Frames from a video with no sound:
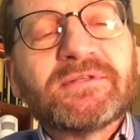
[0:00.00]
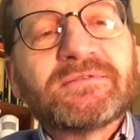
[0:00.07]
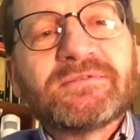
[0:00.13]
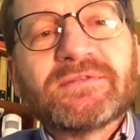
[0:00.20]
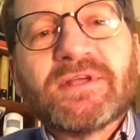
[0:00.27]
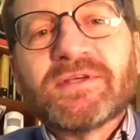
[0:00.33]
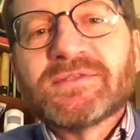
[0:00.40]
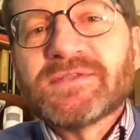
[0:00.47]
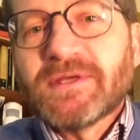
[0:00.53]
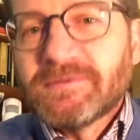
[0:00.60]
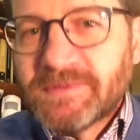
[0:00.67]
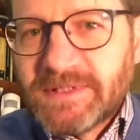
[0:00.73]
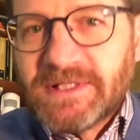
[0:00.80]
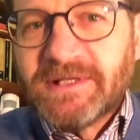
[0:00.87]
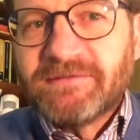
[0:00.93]
are
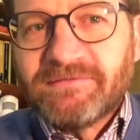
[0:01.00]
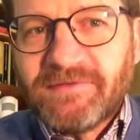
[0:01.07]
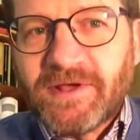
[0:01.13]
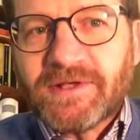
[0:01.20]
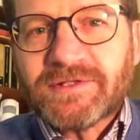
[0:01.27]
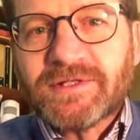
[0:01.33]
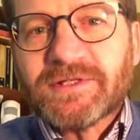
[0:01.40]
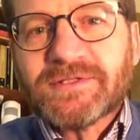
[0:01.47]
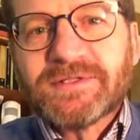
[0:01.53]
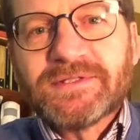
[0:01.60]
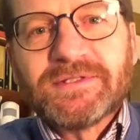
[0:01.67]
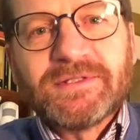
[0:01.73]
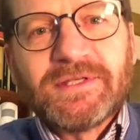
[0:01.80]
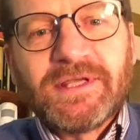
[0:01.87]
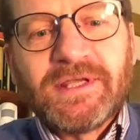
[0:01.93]
totally infectious,